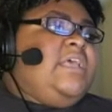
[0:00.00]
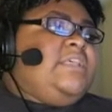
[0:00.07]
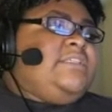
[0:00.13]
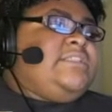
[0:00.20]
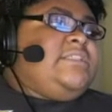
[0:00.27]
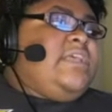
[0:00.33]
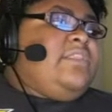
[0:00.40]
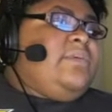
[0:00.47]

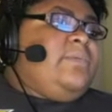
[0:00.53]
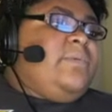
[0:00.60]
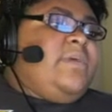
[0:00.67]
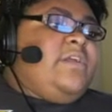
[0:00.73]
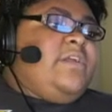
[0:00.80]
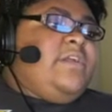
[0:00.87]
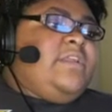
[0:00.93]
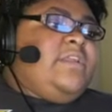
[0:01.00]
So the
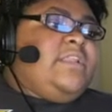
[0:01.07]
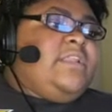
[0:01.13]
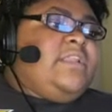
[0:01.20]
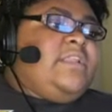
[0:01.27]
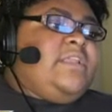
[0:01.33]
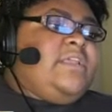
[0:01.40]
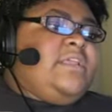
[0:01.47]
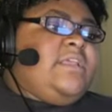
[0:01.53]
word
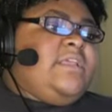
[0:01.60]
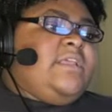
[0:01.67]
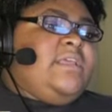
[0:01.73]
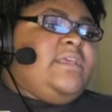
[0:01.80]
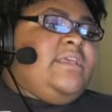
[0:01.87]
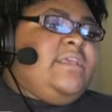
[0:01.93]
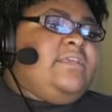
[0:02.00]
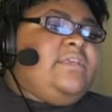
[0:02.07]

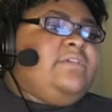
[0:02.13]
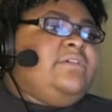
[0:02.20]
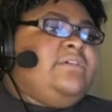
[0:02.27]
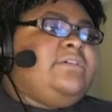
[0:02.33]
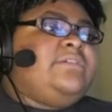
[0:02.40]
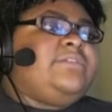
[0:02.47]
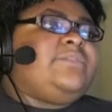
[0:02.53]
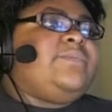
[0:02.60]
he
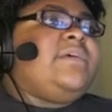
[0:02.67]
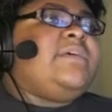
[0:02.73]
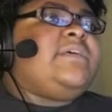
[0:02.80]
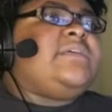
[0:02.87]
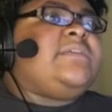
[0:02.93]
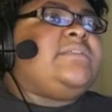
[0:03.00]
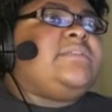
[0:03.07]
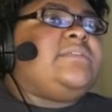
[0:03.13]
used
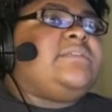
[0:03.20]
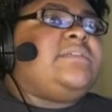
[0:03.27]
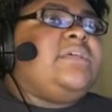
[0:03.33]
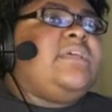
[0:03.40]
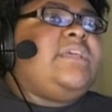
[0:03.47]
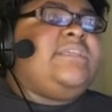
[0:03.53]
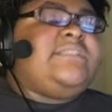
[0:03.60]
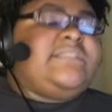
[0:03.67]
was
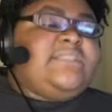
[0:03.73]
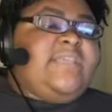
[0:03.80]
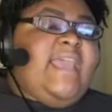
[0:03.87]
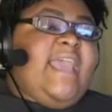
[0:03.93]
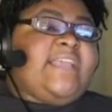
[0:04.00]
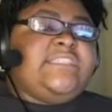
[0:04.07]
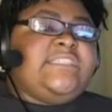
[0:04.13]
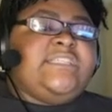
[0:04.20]
they
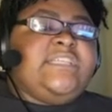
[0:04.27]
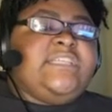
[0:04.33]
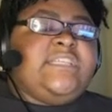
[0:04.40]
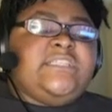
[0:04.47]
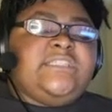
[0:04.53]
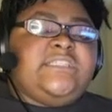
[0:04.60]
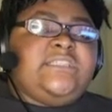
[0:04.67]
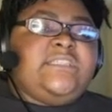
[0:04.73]
actually sent
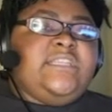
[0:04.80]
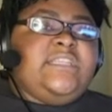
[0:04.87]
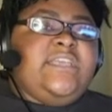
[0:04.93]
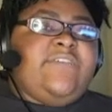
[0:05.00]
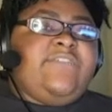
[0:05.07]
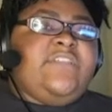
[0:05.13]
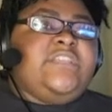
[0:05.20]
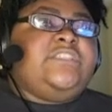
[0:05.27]
this the
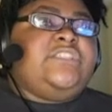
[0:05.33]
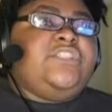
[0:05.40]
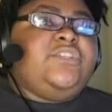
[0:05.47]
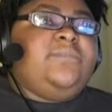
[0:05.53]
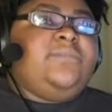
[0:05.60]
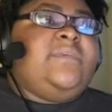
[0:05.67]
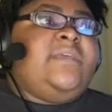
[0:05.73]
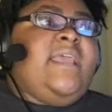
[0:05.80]
definition to
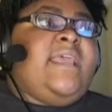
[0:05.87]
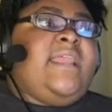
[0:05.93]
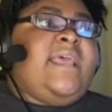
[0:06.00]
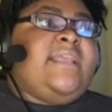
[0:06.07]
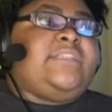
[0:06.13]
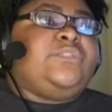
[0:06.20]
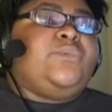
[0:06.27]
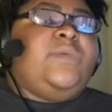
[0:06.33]
me, and I
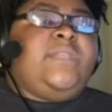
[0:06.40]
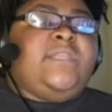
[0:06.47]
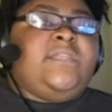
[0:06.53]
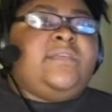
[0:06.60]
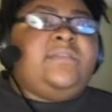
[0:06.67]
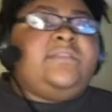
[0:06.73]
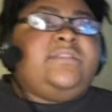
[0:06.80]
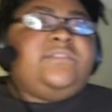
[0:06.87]

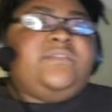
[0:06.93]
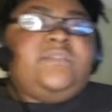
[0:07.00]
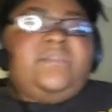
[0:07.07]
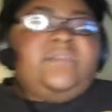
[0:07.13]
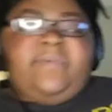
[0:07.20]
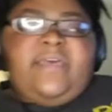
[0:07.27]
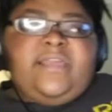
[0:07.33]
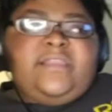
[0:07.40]
tweeted
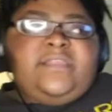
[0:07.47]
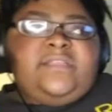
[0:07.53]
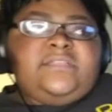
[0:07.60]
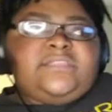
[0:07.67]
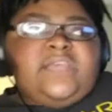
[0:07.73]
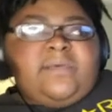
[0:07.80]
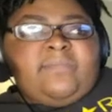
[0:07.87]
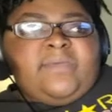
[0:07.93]
about it.
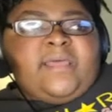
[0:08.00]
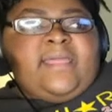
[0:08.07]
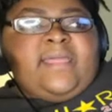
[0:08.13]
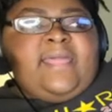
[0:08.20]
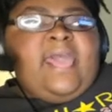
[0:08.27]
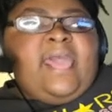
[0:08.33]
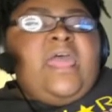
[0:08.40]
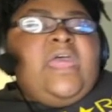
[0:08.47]
So on my
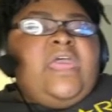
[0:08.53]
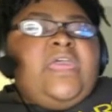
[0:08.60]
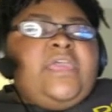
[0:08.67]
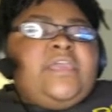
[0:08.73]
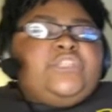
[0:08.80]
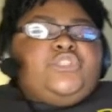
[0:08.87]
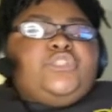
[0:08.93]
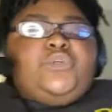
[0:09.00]

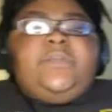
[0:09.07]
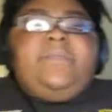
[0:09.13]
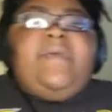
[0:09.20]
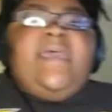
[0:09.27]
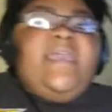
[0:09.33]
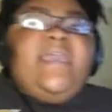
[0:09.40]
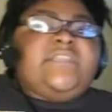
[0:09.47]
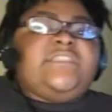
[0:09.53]
Twitter
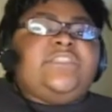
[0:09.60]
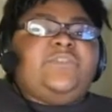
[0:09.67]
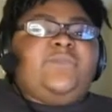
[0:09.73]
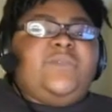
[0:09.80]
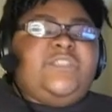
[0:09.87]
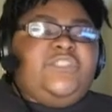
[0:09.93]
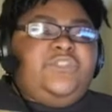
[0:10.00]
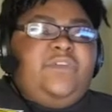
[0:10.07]
page,
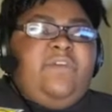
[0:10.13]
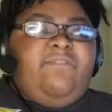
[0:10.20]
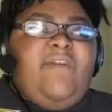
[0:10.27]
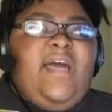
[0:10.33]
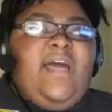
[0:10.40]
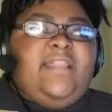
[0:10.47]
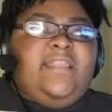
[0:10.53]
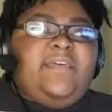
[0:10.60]
which you can
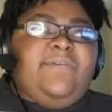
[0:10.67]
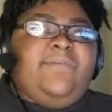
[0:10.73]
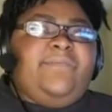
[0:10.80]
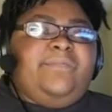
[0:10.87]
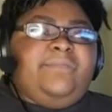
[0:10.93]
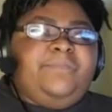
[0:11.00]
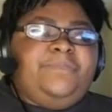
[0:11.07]
follow.